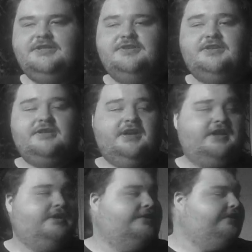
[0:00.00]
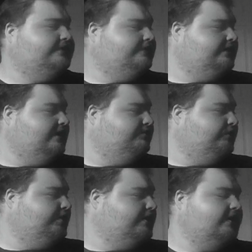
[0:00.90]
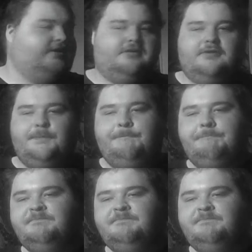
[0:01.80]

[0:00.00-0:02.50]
I actually got a Game Boy Color